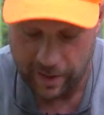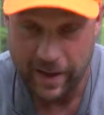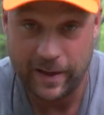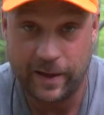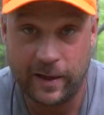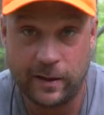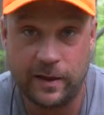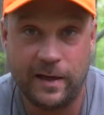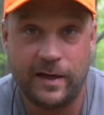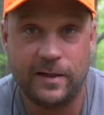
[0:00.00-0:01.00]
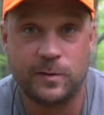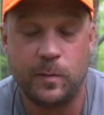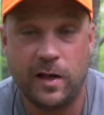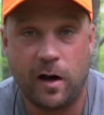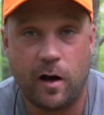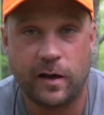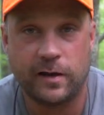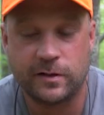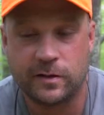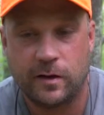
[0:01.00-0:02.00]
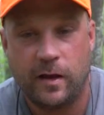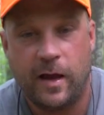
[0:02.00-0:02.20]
and it is mid-August,